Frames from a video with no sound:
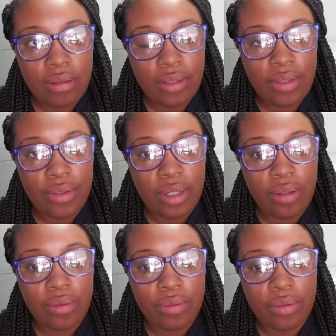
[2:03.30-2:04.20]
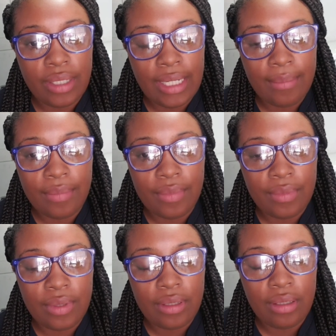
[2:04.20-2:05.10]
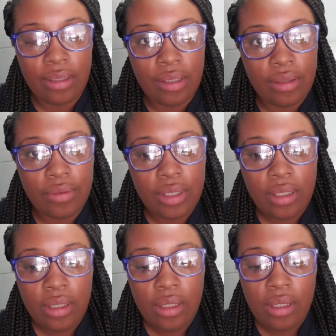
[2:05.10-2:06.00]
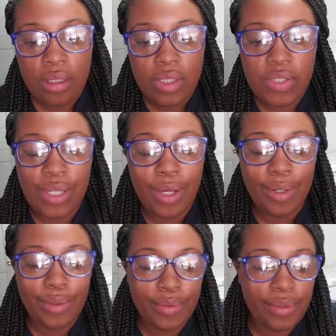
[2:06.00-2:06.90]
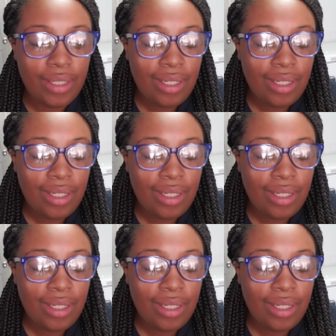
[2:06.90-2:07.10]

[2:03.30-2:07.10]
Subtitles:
you know, and I'm, you know, so